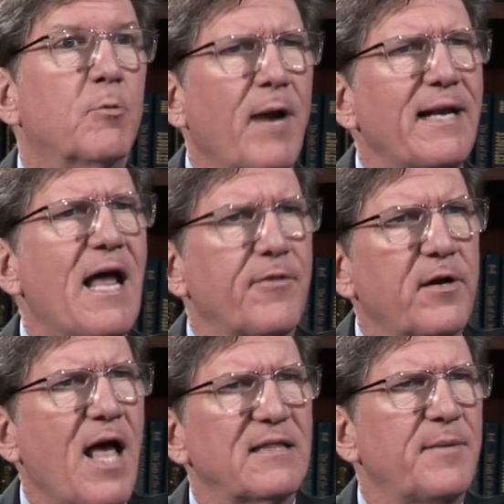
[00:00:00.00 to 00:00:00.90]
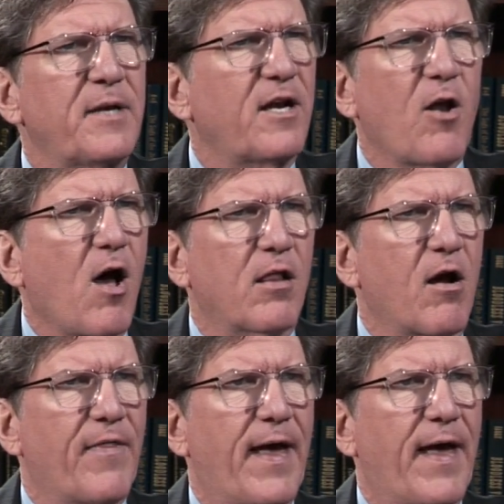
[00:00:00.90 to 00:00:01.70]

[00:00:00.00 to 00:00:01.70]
Well, right now they're not limited at all, are they?